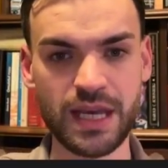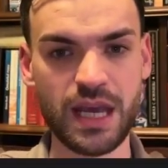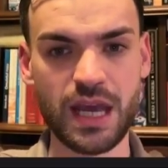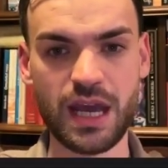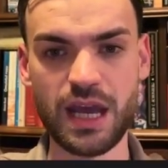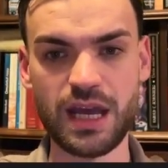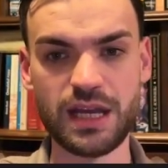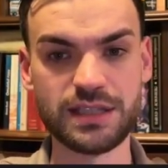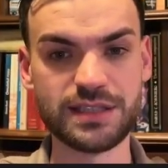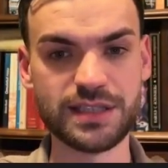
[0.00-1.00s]

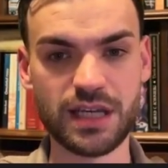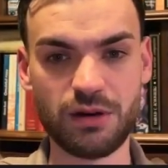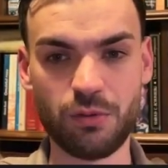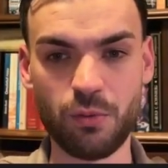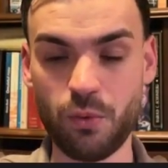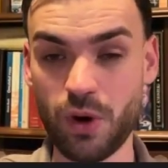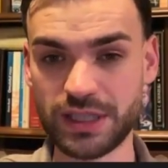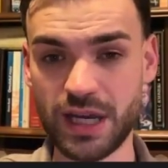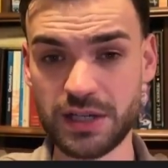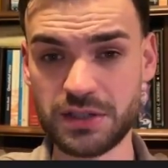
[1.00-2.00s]
And
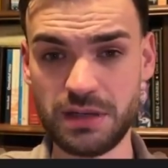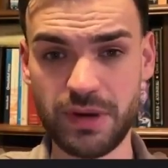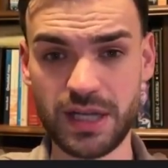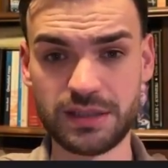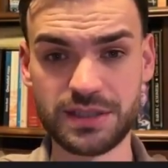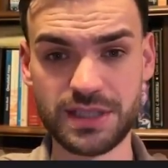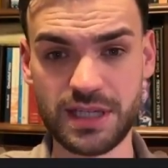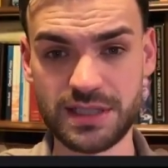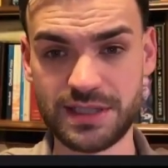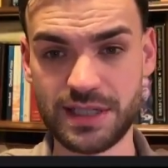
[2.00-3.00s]
what actually matters
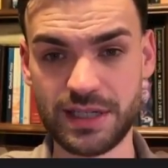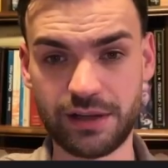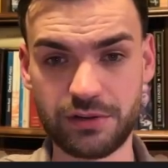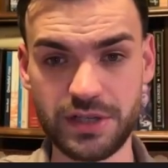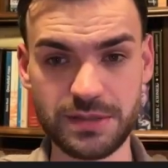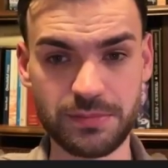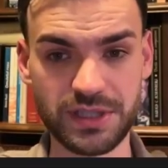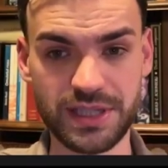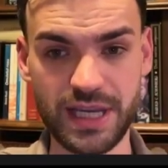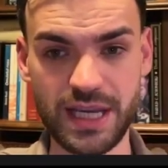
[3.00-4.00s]
is the increase
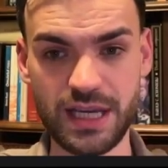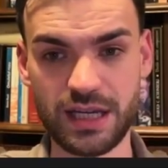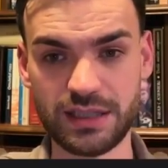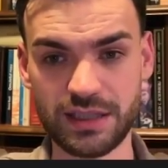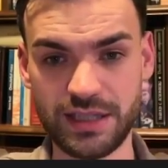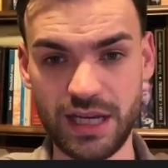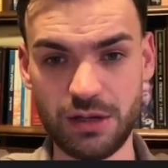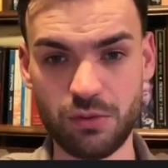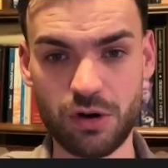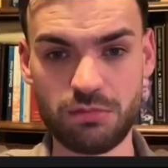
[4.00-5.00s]
per day, the
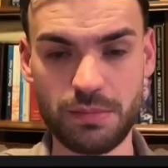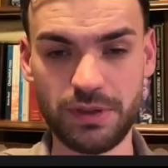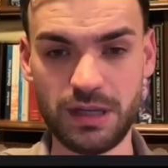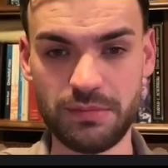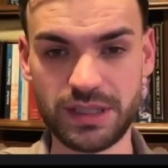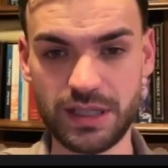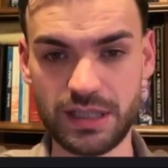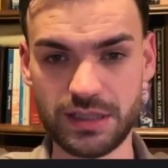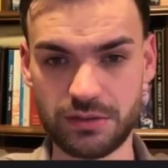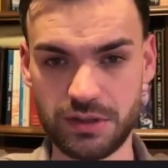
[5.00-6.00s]
daily warm-up limit,
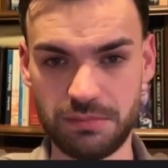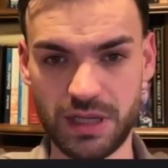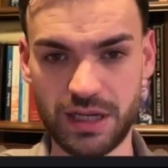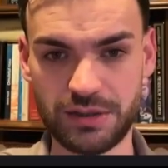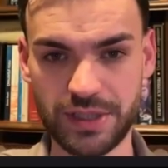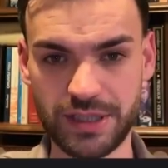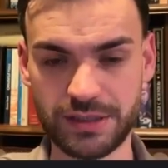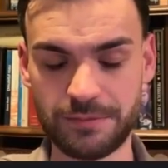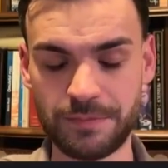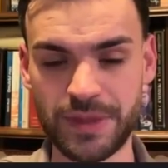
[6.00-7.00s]
and the reply rate.
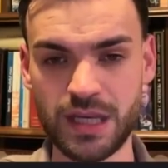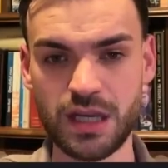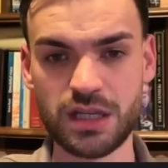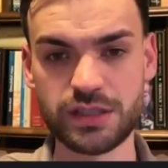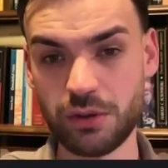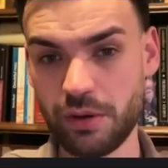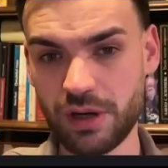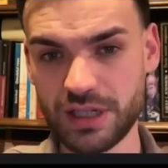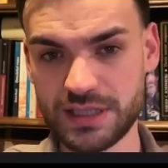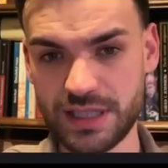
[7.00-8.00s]
So we
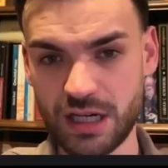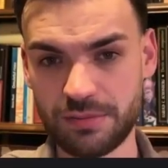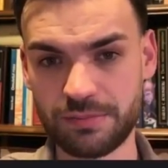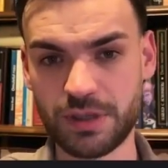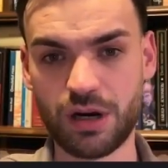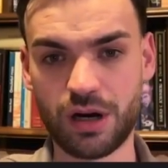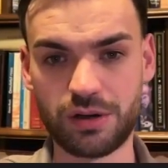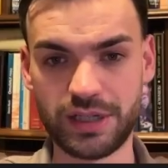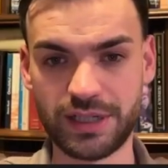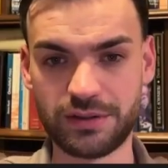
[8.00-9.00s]
want to set up
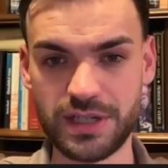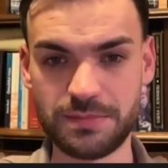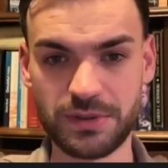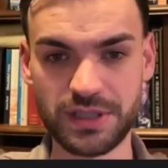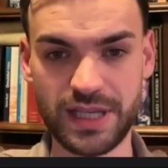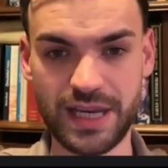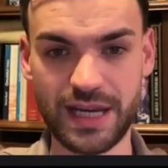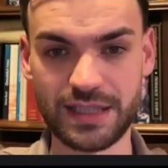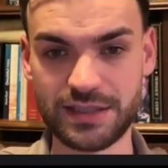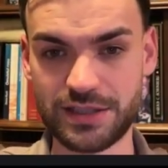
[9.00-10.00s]
our increase per day
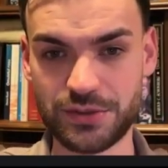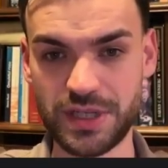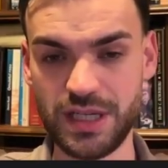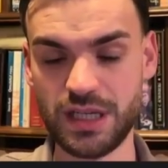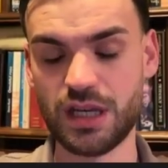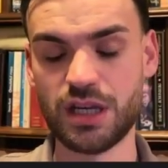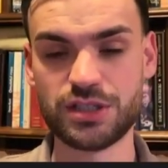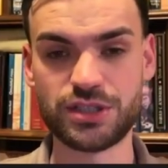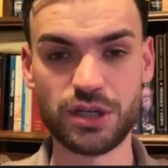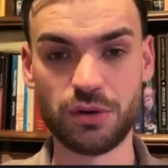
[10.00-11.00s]
at 3.
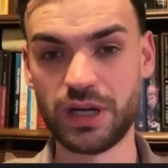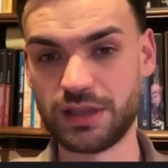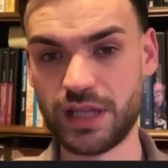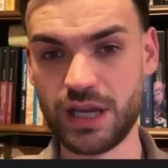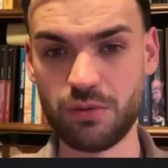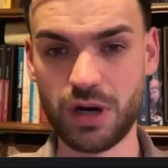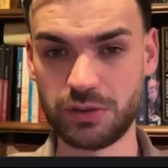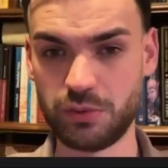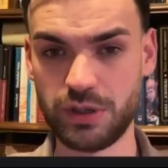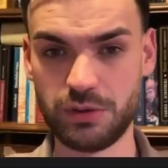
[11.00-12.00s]
So in day
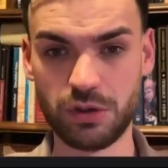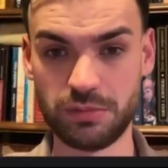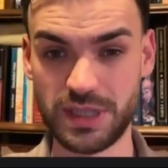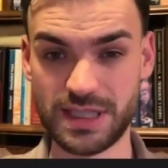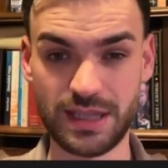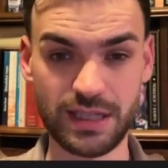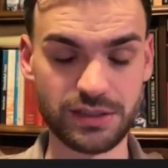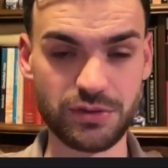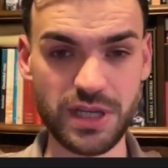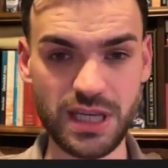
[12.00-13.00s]
1, we will be sending
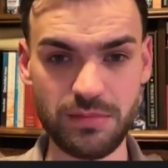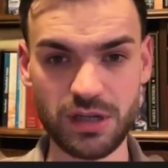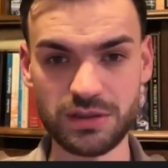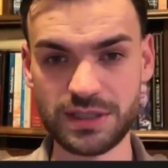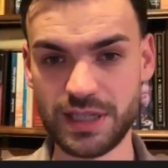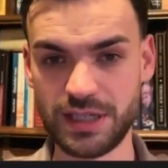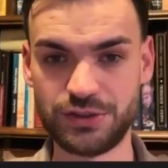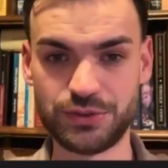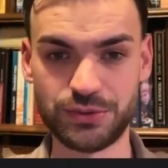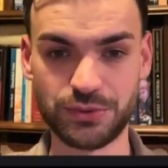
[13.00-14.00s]
3 emails, day
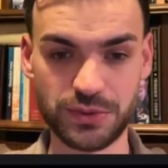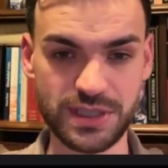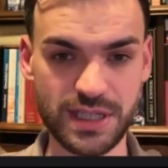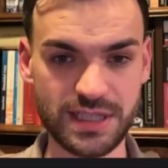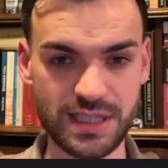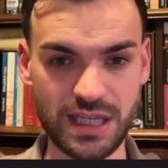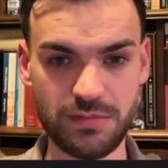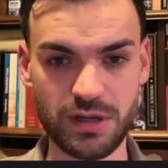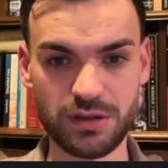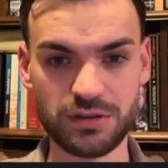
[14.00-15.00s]
2, 6
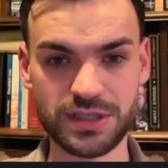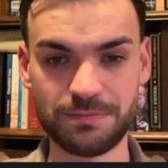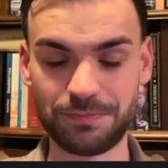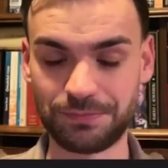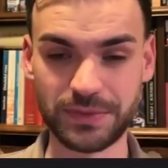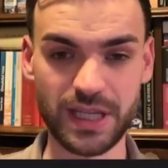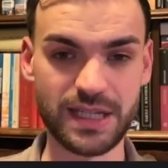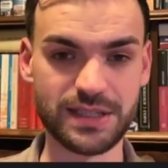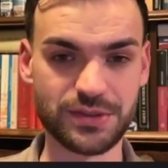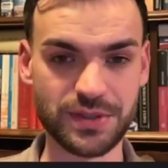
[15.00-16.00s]
emails,
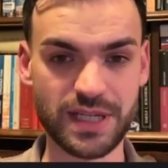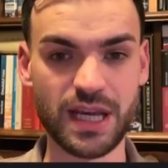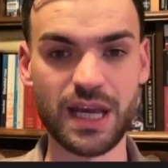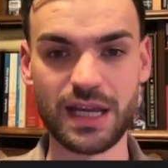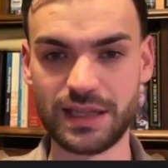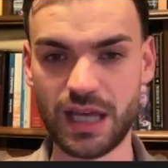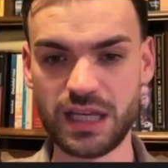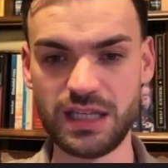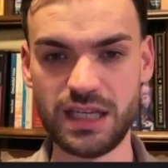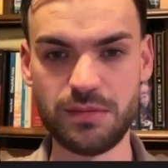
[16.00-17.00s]
day 3,
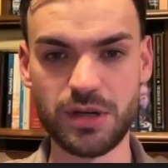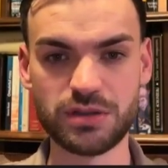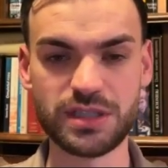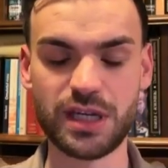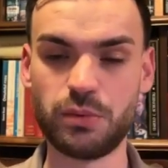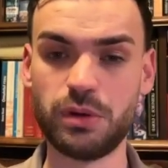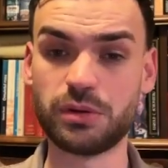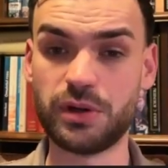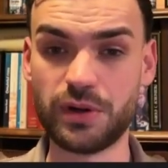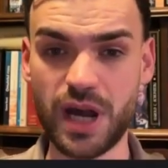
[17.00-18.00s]
9 emails, and we'll
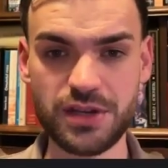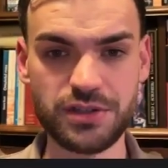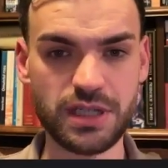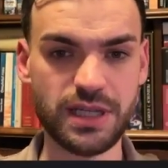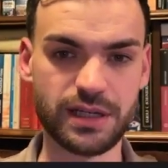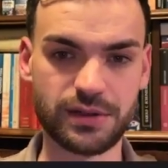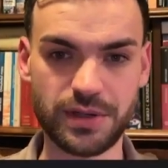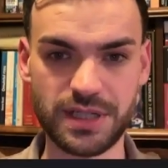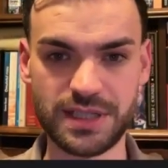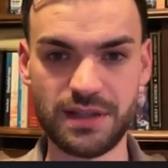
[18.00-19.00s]
gradually
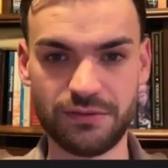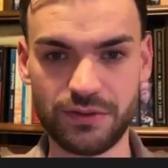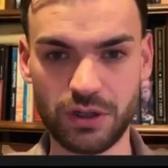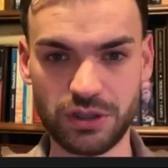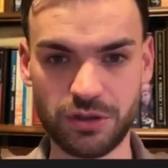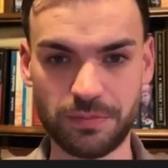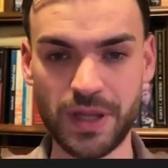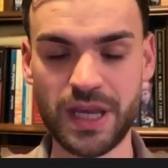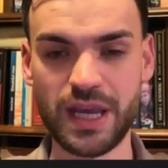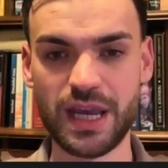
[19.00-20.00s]
increase the volume
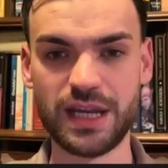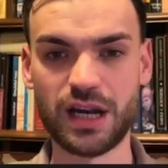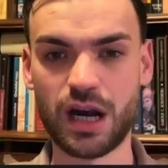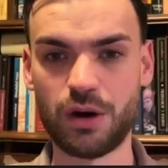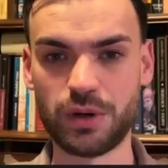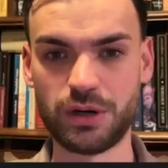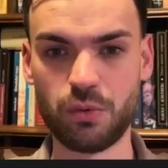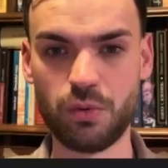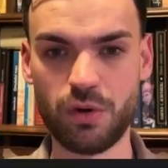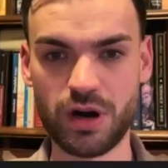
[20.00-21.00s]
in our
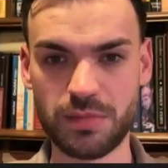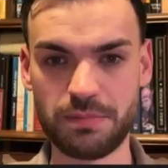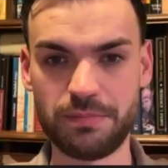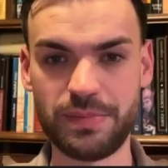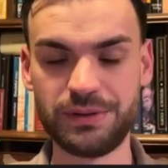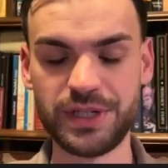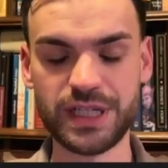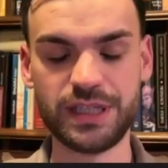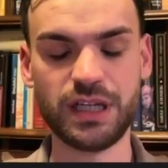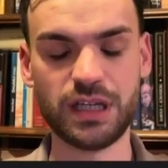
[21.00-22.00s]
warm-up
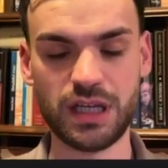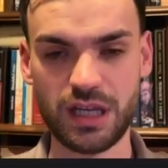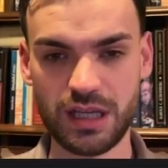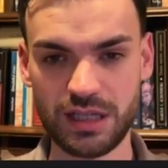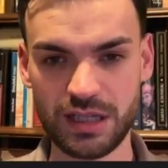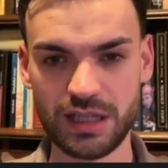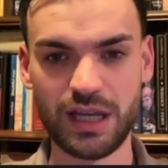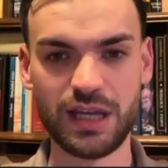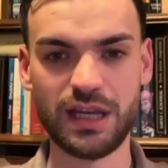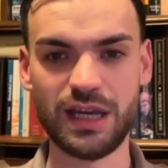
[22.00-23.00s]
period
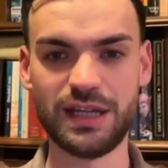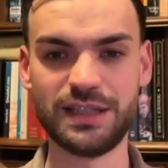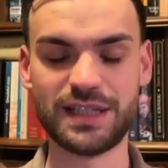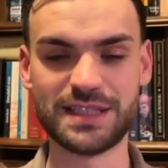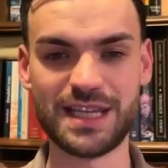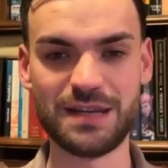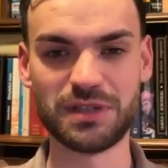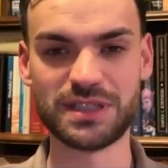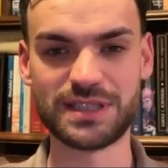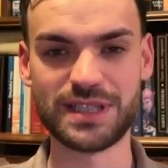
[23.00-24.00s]
in the
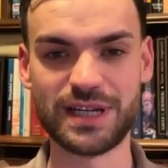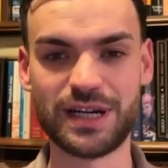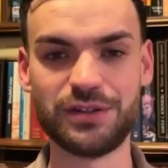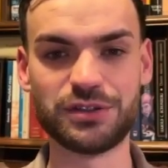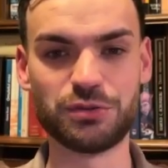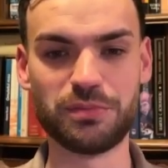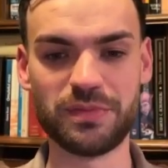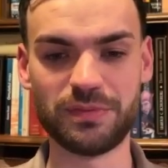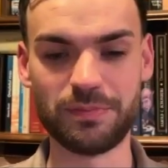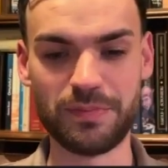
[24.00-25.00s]
same scenario
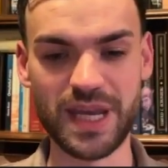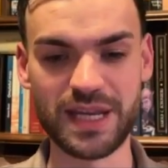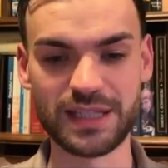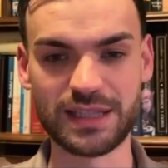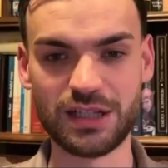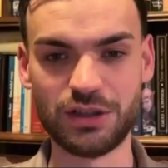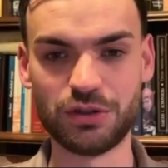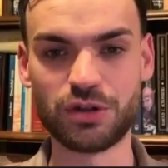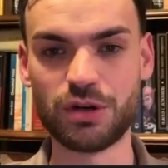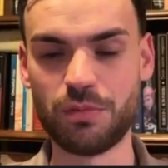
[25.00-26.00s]
to make it
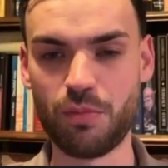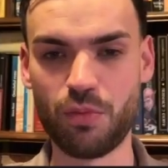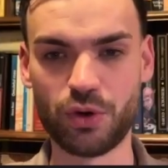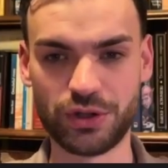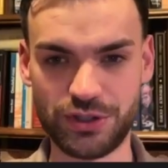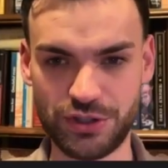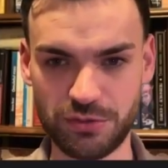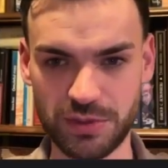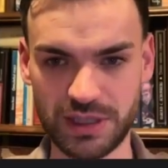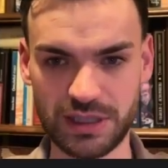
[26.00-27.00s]
look more
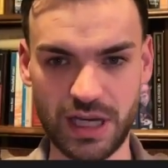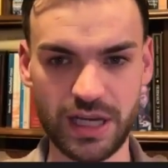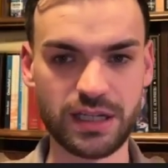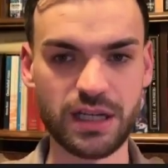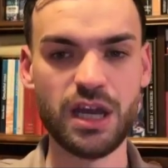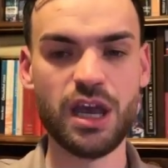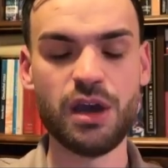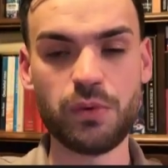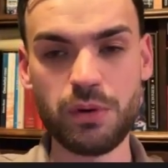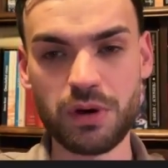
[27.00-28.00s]
human-like.
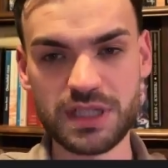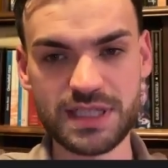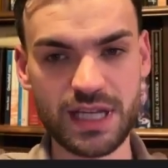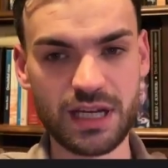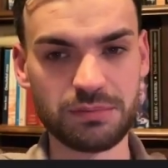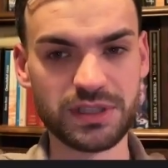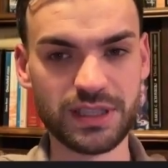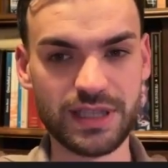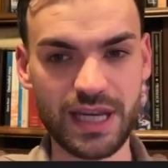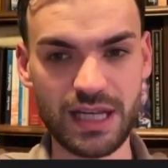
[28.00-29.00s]
We want to set up the
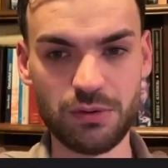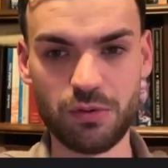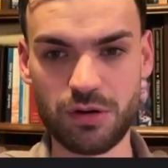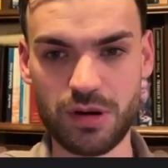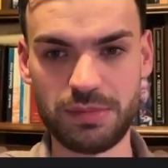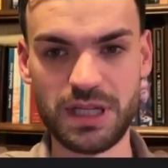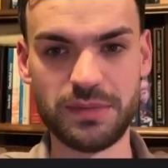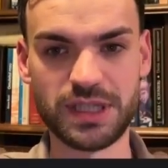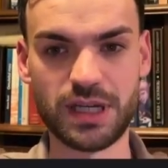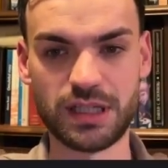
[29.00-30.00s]
daily warm-up
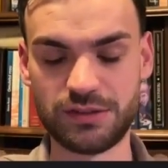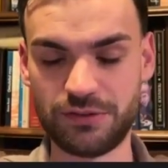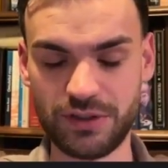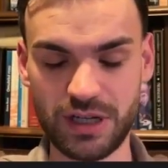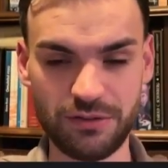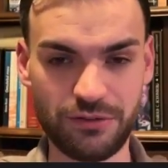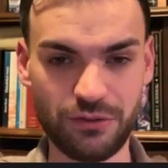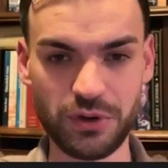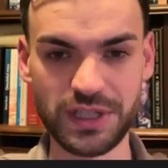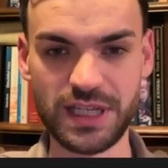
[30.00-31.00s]
limit at
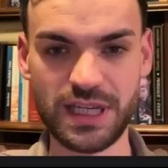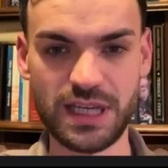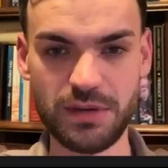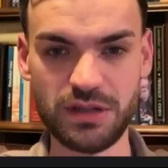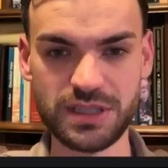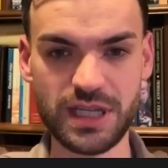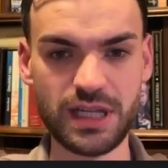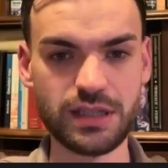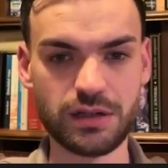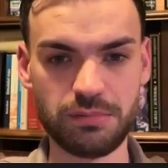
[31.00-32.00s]
40 emails
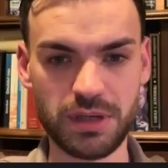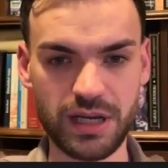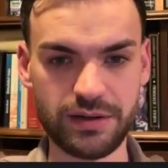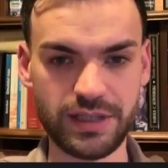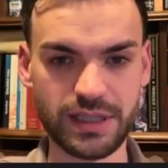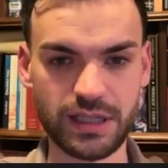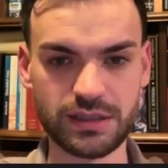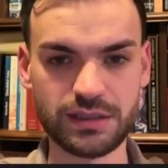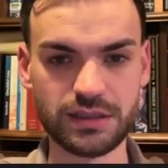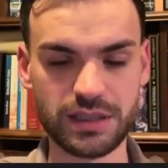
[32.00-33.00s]
and the reply rate
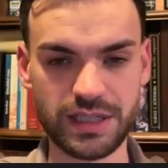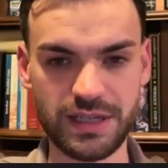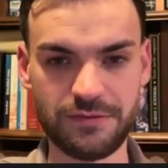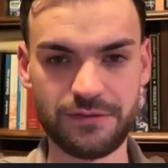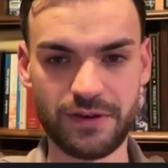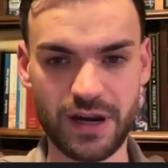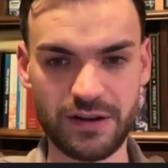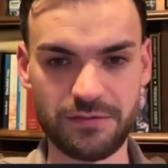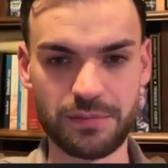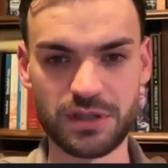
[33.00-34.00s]
at
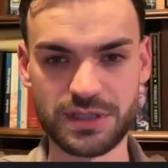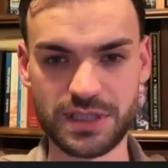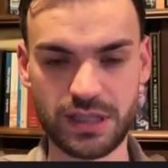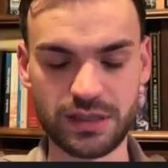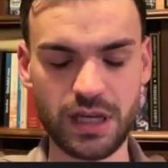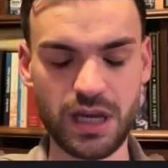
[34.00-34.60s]
35%.